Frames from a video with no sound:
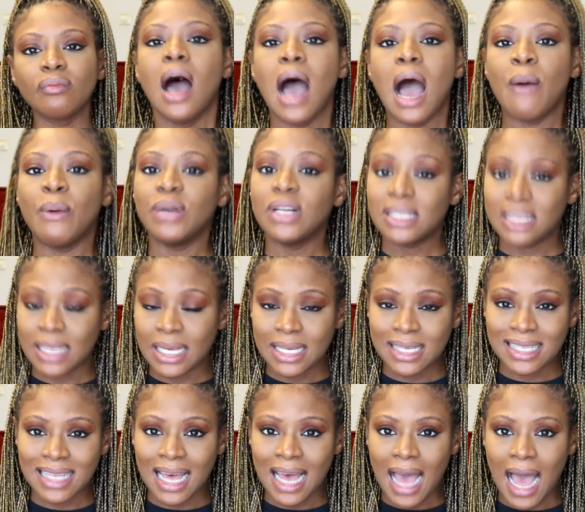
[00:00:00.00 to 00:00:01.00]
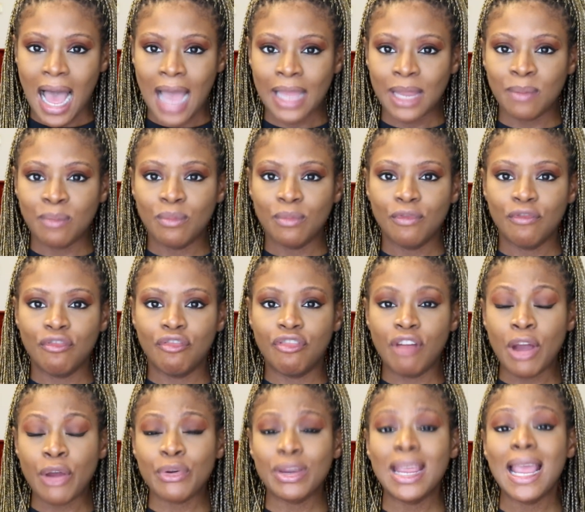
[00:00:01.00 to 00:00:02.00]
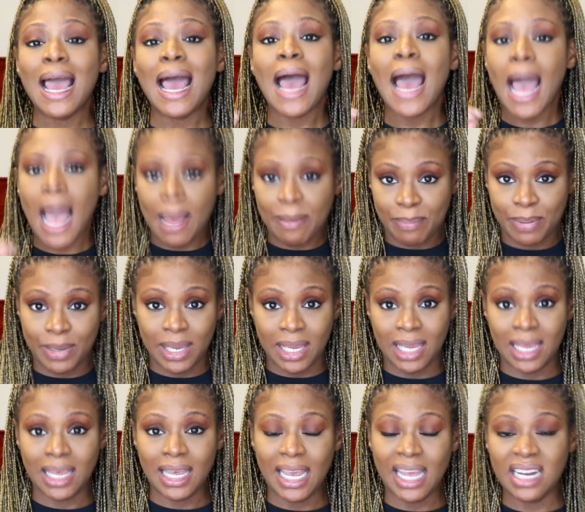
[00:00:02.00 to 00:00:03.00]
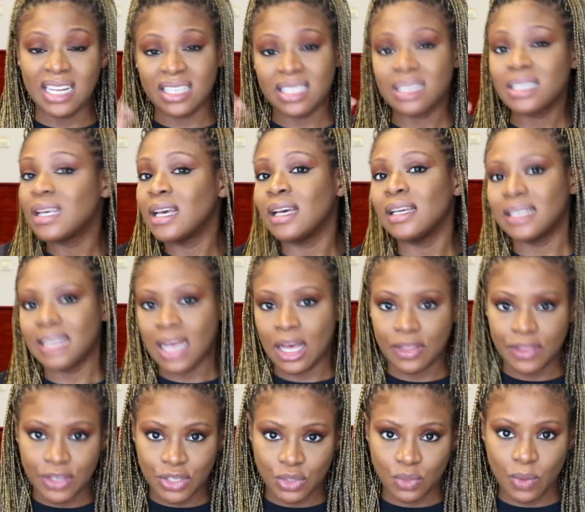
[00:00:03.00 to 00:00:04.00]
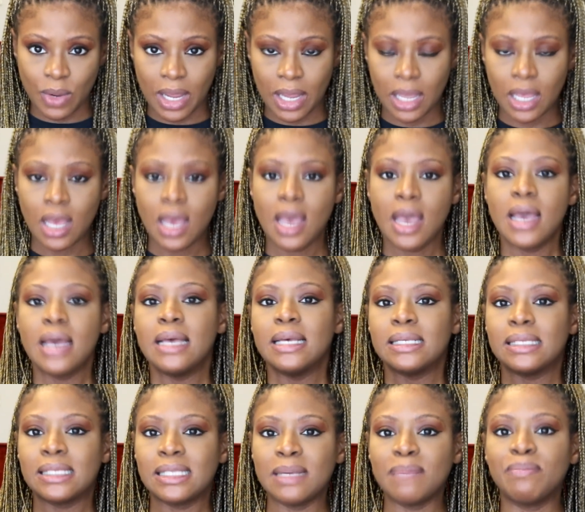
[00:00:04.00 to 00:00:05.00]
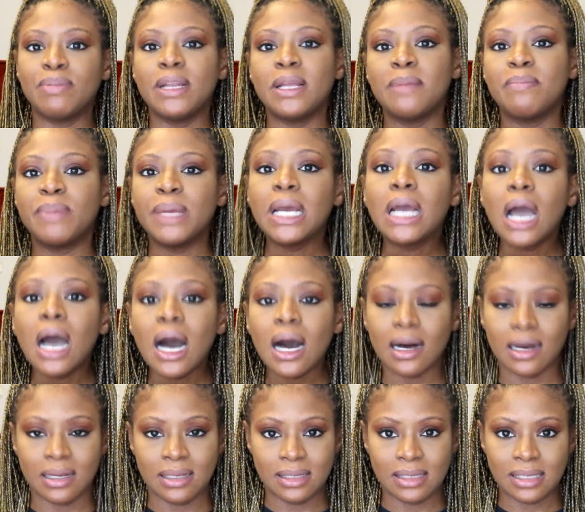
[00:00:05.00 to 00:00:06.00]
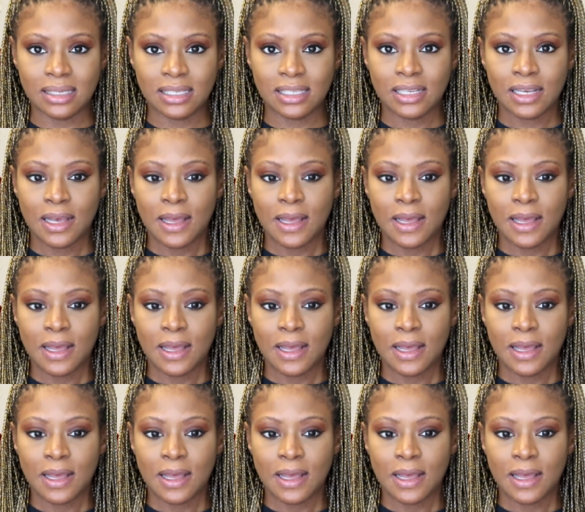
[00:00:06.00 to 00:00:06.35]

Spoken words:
I want to say is that I am very happy it has turned out this way, simply because